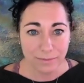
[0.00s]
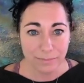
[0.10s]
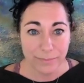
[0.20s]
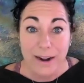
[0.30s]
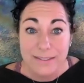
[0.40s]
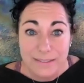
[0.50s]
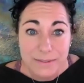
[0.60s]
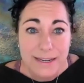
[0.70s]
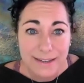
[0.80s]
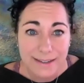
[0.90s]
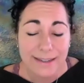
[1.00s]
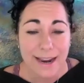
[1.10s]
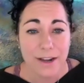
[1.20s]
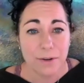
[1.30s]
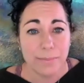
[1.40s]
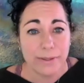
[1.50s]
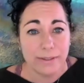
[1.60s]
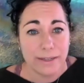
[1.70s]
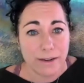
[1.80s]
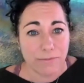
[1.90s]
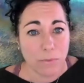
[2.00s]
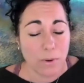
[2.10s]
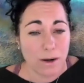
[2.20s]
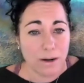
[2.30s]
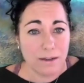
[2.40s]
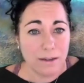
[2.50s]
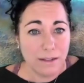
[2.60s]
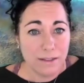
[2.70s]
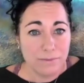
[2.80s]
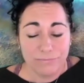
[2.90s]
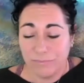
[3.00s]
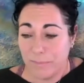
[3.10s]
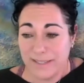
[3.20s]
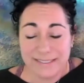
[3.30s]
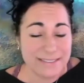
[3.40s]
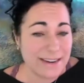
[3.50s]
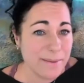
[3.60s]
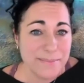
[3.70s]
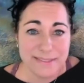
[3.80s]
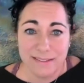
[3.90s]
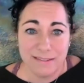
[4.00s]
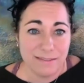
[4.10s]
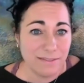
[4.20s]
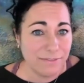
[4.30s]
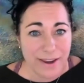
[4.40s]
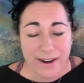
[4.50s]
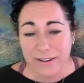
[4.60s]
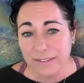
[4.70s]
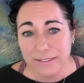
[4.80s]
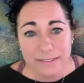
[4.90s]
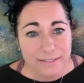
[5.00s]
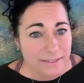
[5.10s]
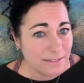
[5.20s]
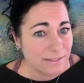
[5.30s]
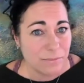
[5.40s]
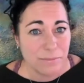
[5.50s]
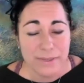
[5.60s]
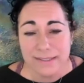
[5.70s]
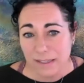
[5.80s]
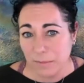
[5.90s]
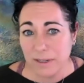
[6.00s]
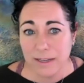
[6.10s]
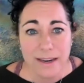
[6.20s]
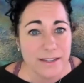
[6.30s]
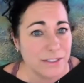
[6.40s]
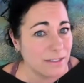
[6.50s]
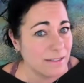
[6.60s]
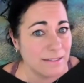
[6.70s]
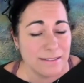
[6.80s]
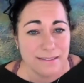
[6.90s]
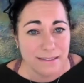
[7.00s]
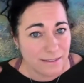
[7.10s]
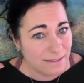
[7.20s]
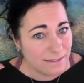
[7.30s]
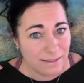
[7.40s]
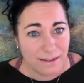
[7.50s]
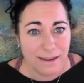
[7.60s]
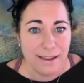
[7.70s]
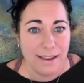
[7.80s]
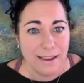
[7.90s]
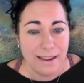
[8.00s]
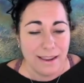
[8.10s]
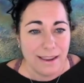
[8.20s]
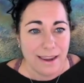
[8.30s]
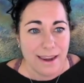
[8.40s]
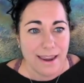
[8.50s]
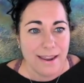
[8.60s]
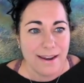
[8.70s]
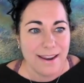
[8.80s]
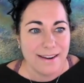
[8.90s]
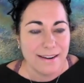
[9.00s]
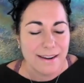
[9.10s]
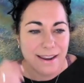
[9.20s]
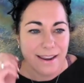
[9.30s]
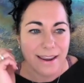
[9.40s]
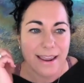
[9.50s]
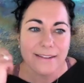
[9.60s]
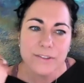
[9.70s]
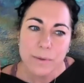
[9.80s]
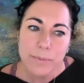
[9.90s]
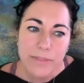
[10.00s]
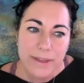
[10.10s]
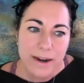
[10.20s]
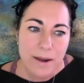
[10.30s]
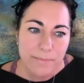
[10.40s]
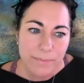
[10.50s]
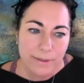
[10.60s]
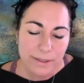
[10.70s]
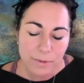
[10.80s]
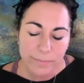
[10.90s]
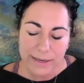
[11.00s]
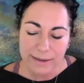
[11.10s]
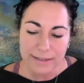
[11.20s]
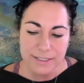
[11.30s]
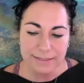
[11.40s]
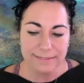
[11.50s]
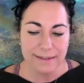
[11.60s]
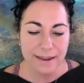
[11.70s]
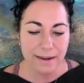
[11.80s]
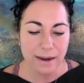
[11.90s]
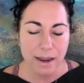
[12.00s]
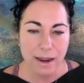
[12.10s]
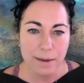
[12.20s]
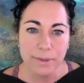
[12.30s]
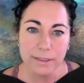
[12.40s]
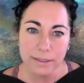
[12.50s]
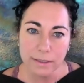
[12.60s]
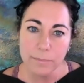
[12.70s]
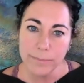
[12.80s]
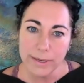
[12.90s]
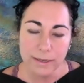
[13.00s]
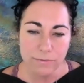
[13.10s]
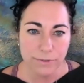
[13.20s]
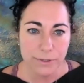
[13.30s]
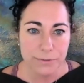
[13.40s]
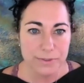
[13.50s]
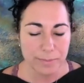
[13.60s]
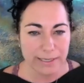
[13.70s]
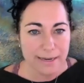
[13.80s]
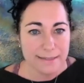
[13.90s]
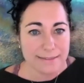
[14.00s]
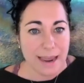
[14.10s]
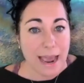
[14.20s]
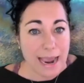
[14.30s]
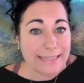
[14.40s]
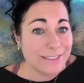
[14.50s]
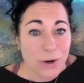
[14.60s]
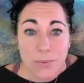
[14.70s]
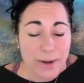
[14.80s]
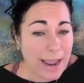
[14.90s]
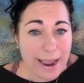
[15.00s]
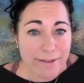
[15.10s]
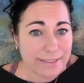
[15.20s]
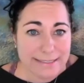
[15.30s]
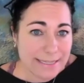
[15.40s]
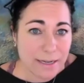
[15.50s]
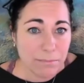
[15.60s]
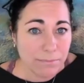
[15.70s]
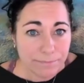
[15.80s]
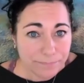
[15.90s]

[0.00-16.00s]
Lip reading: but also taking accountability for missteps and fails and miscommunications and and and so I brought that up a little bit and just said I'm a bit confused because I don't have a team.